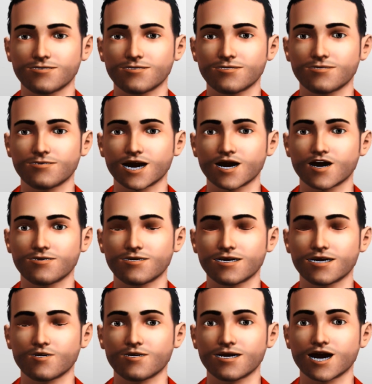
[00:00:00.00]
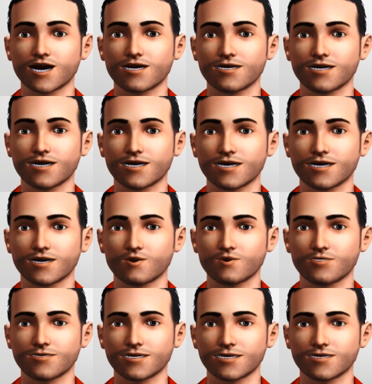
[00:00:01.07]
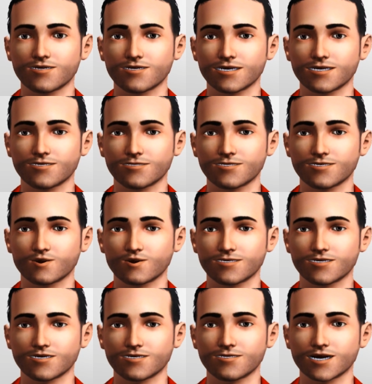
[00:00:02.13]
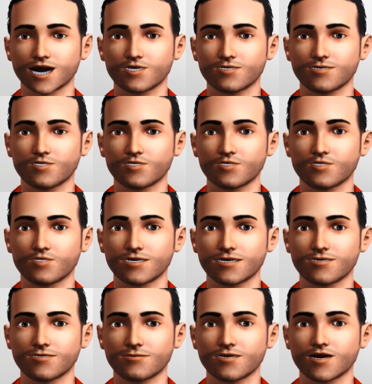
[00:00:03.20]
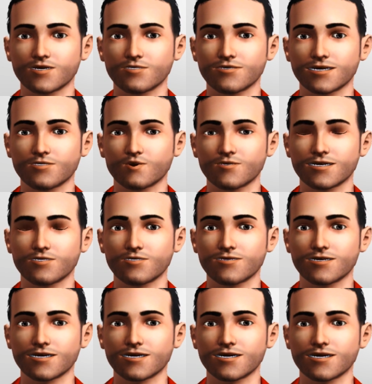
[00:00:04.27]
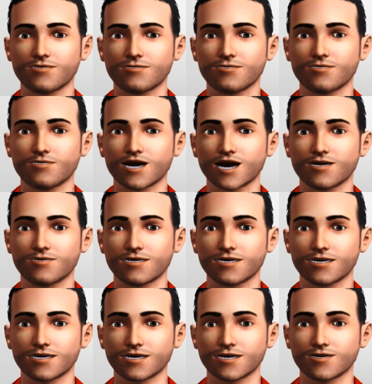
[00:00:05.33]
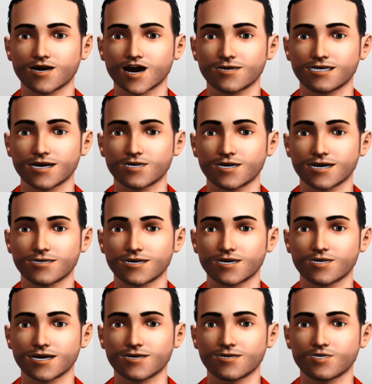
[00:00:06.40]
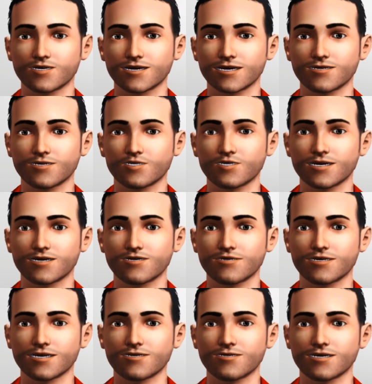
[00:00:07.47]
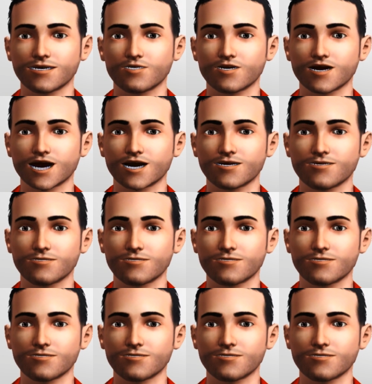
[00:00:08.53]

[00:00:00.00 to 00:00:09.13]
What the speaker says: Well, from a very young age, the thing that drew me personally into The Sims was the creativity. The building houses, even creating Sims back then, I used to love.